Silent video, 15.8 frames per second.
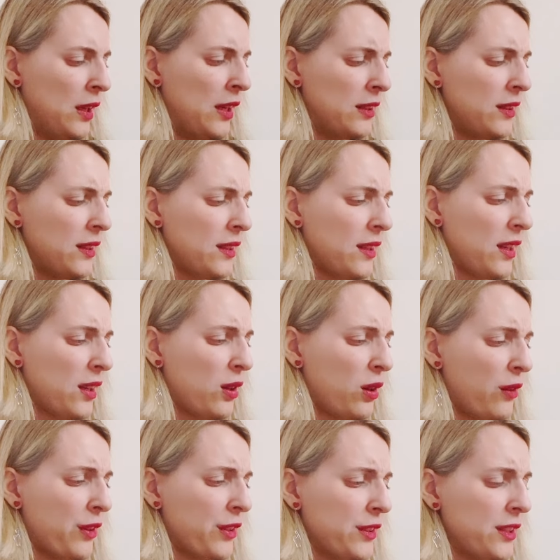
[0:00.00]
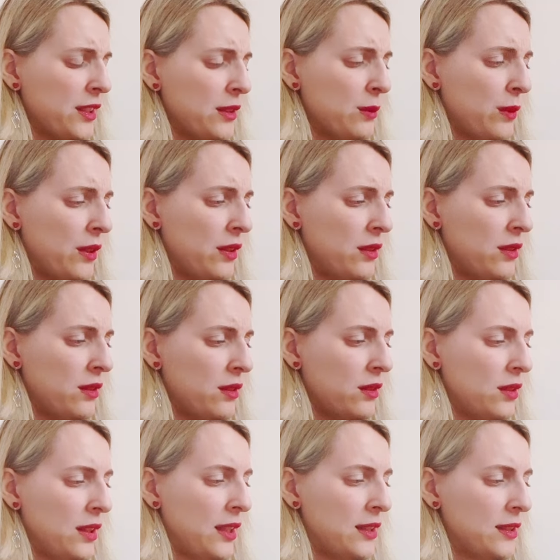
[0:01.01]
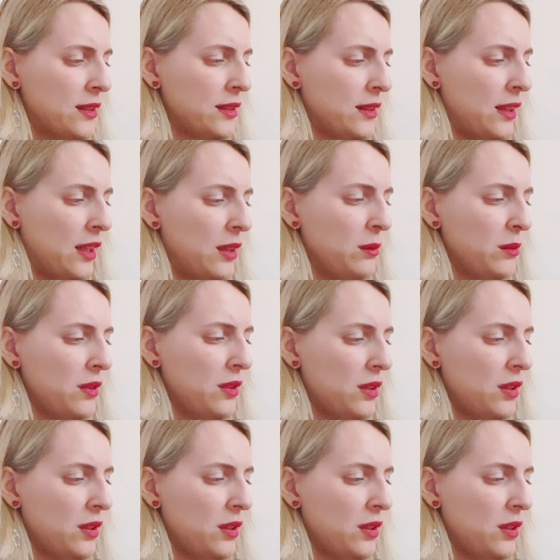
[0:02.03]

I think I covered this one last time,